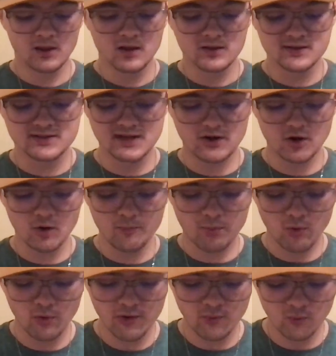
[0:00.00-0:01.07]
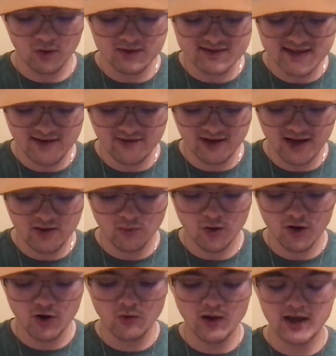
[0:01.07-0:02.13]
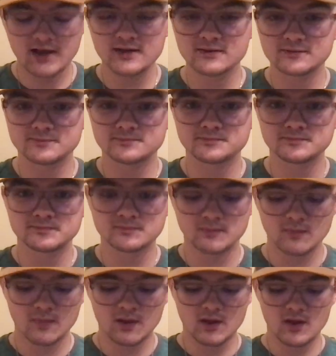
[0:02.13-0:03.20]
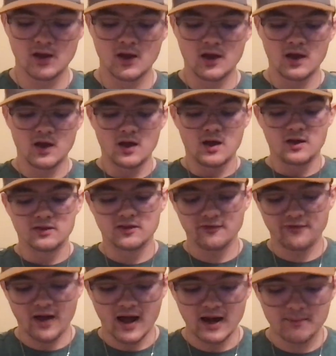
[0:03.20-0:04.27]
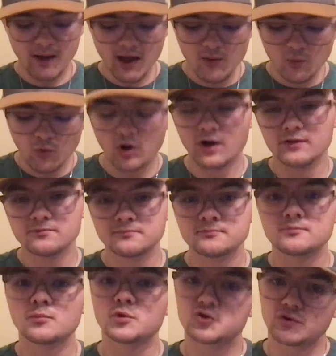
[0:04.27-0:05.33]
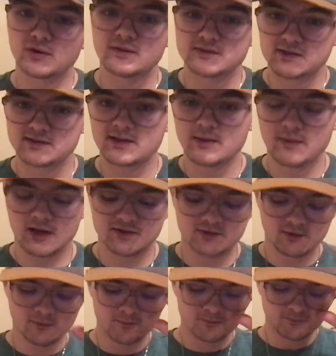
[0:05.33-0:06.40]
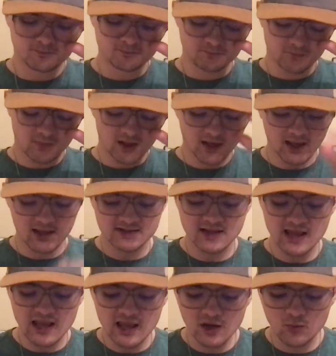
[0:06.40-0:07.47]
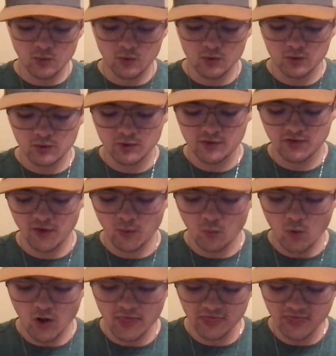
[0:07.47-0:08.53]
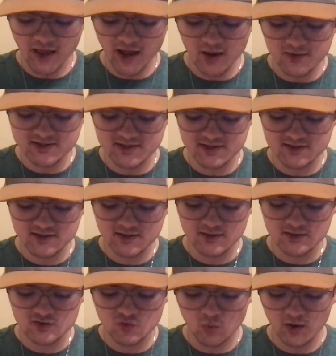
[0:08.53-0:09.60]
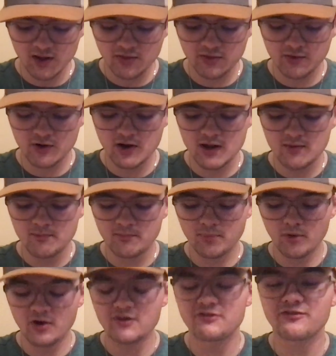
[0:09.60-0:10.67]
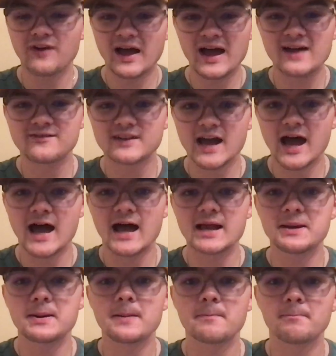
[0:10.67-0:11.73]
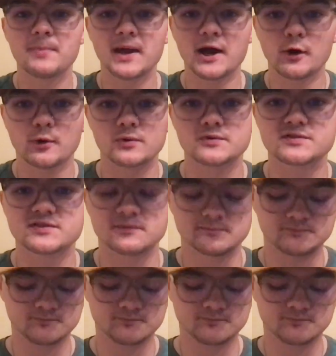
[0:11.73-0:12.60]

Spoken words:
0.178108, divided by 1, which will give us the same answer, is equal to 1,023.59 barrels.